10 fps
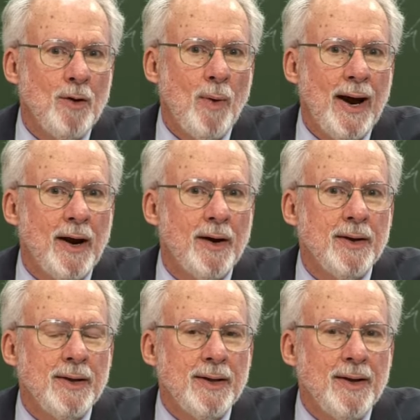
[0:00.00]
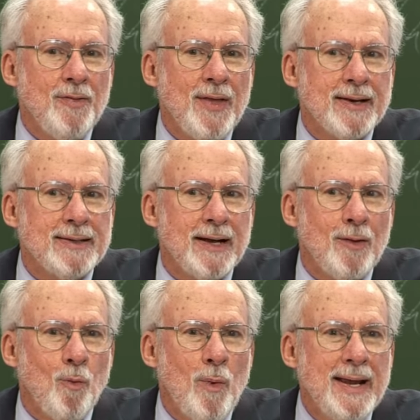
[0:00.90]
be aware that
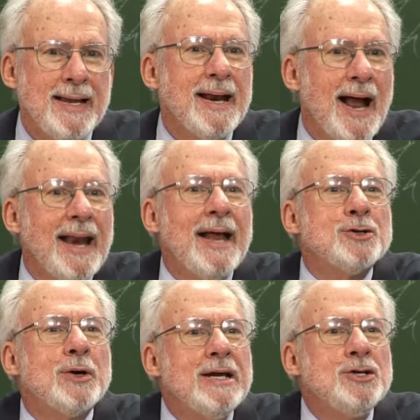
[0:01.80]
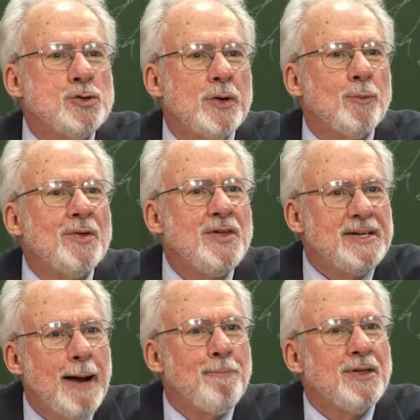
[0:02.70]
we cannot enter into it with the
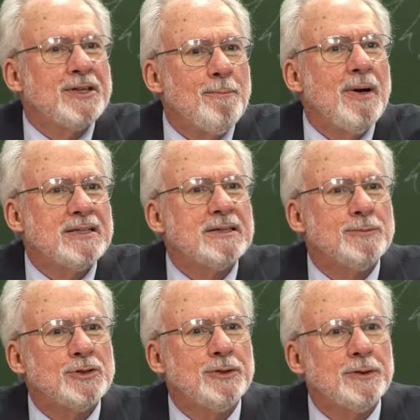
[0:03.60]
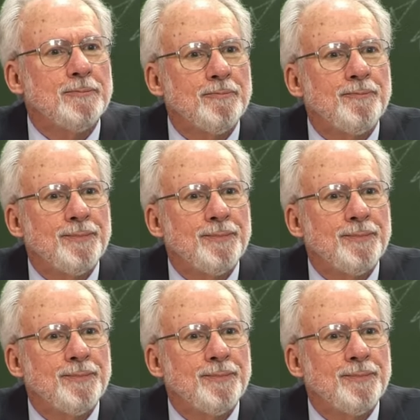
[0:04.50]
depth that the Muslims do.